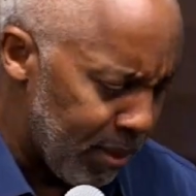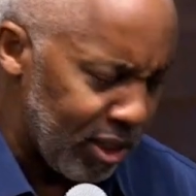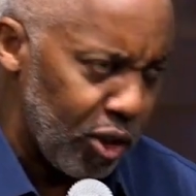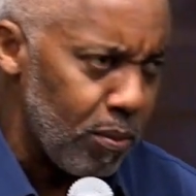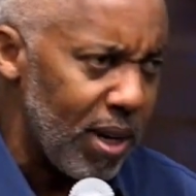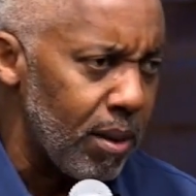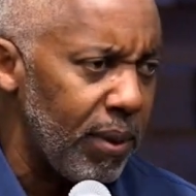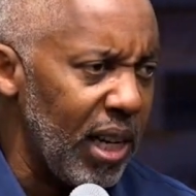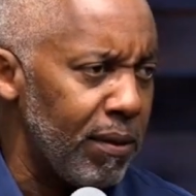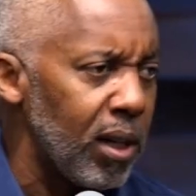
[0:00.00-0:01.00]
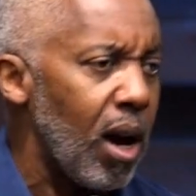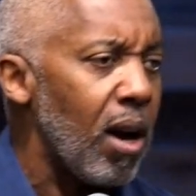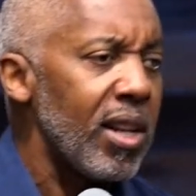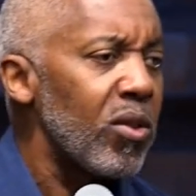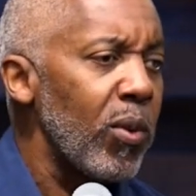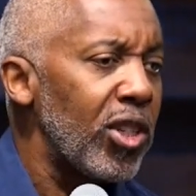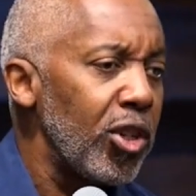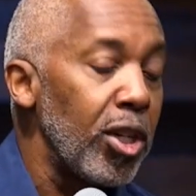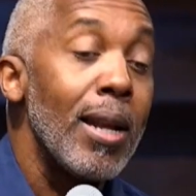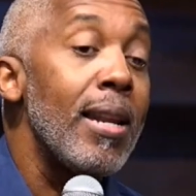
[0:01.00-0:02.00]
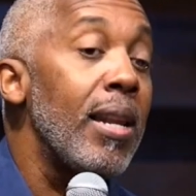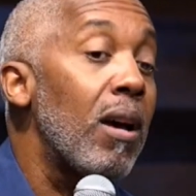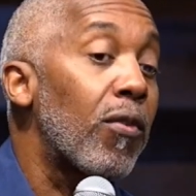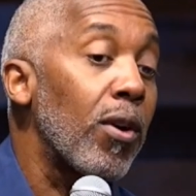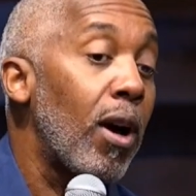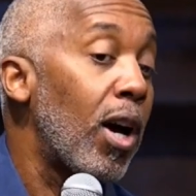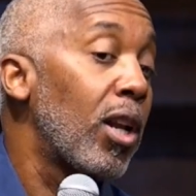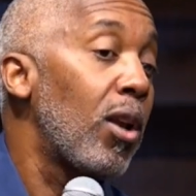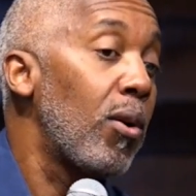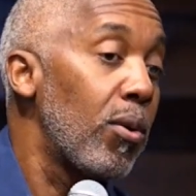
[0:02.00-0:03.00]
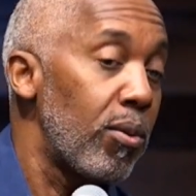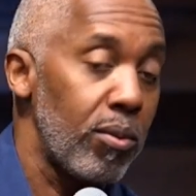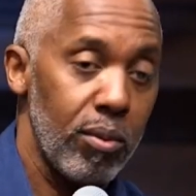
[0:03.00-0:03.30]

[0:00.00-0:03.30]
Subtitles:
but you better believe God is with you. You're never alone.